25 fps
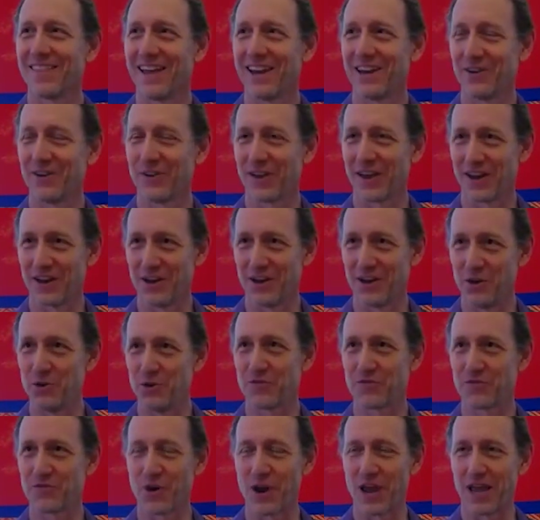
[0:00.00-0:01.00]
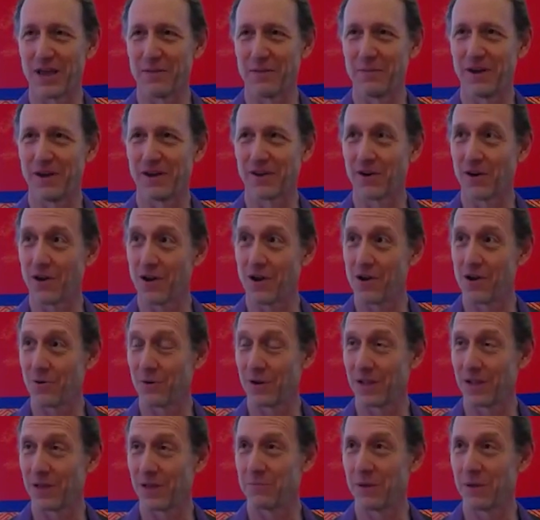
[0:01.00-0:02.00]
then you get a new frame and you go, oh,
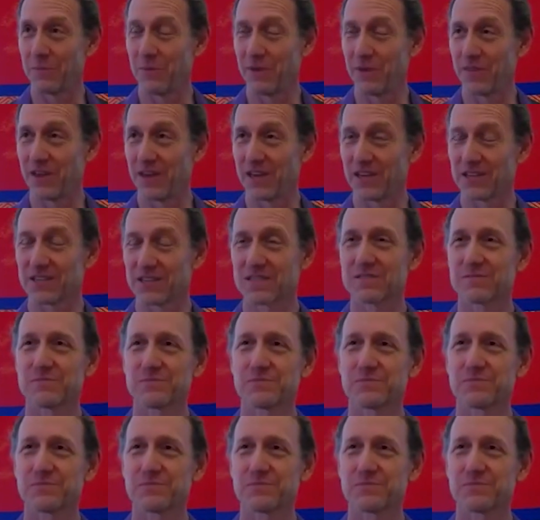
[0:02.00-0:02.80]
well, it might be this.